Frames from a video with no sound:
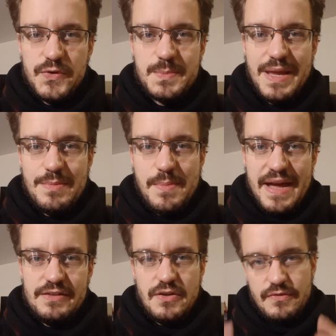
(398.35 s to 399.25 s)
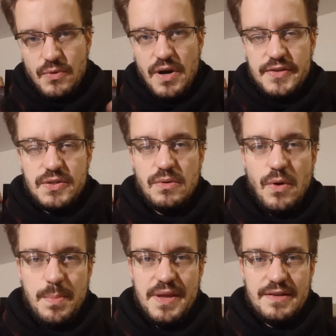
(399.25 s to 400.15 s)
was maybe better for us
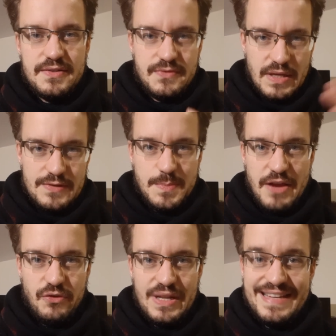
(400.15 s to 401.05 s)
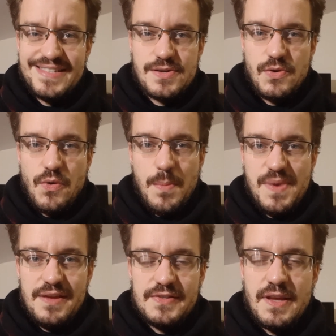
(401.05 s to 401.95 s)
Europeans, especially Eastern
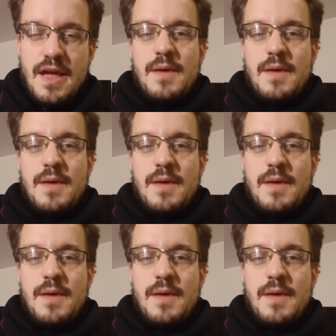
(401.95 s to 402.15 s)
Europeans,